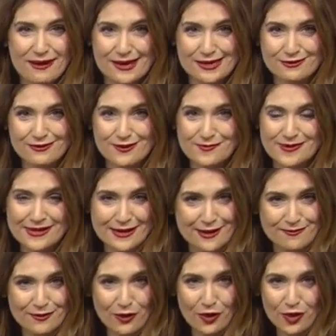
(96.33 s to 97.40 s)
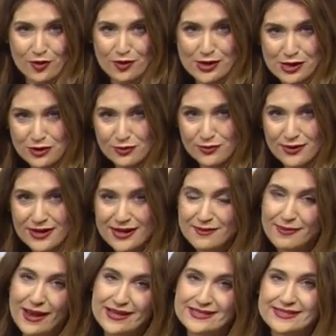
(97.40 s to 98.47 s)
by 3 p.m., 33
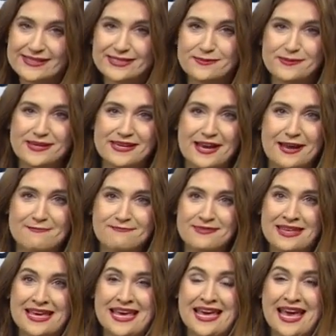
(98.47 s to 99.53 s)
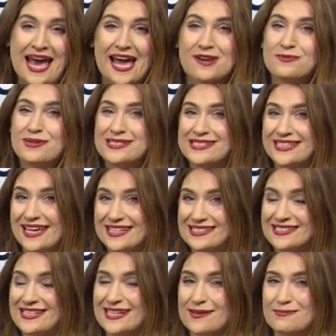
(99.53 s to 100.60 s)
by 6 p.m., and winds
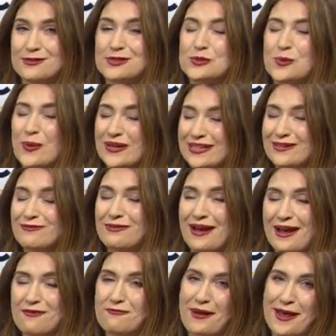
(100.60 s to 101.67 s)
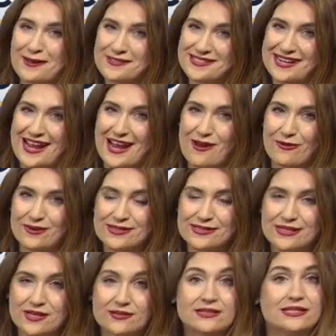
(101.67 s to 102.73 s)
gusting up to 25 miles an hour.
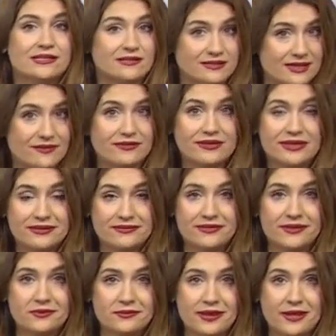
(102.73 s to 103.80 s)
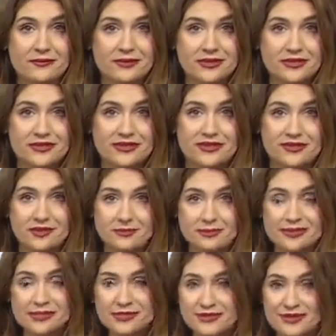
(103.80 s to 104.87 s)
So it'll definitely feel like wintry, a little
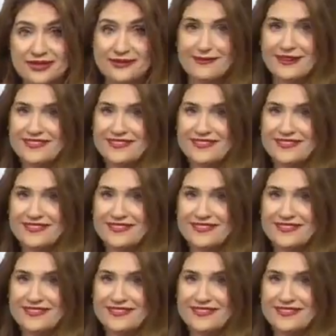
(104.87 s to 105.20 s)
blustery in the